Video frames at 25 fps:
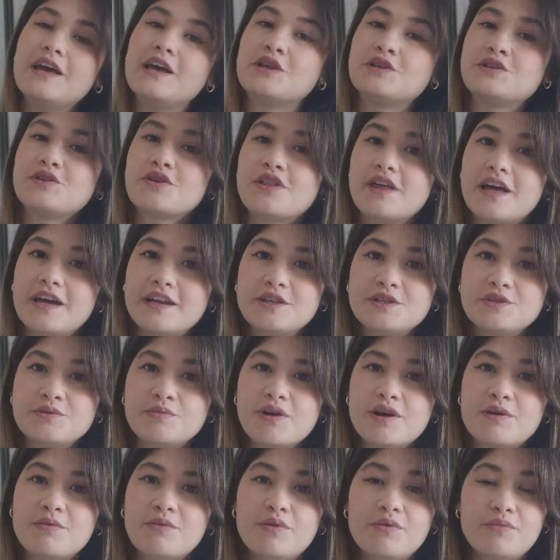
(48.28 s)
So that is
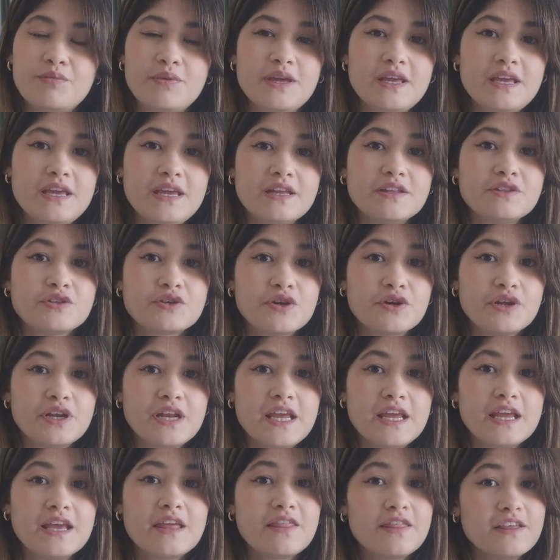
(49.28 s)
what we'll be
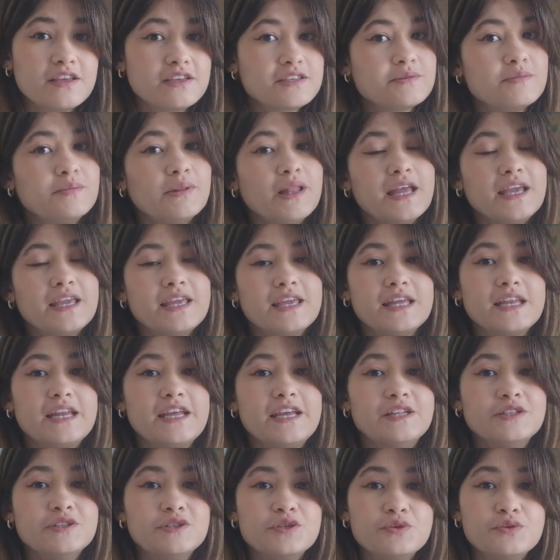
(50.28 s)
turning this blanket
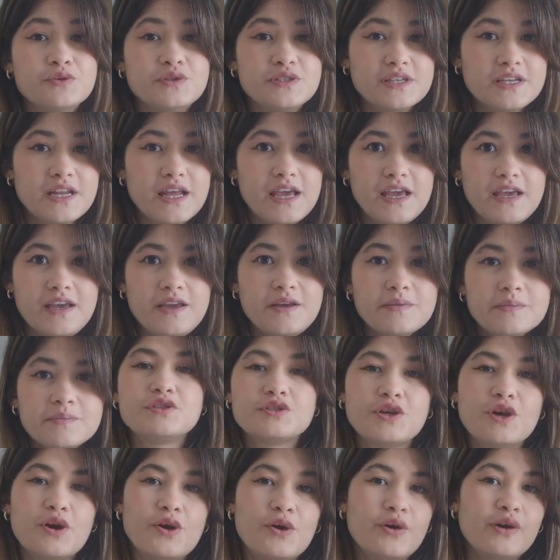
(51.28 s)
into today.
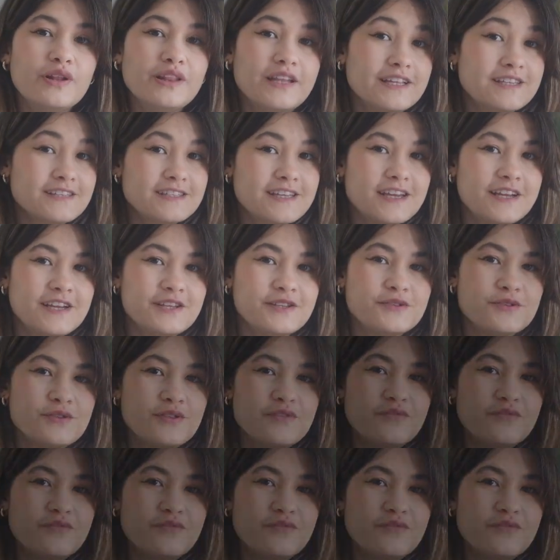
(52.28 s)
So let's get into the